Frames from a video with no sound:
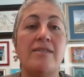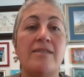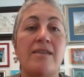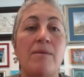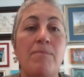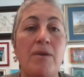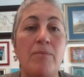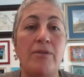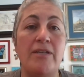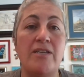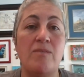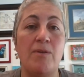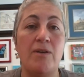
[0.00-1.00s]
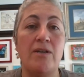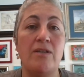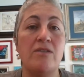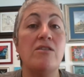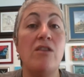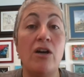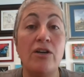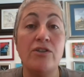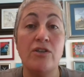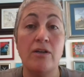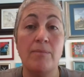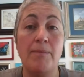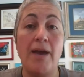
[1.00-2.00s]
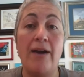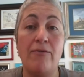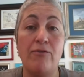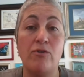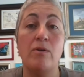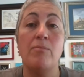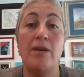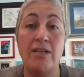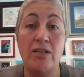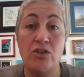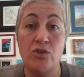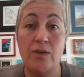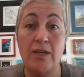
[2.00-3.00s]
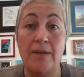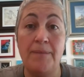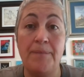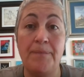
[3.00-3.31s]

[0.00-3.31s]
some people experience long-term after a brain injury.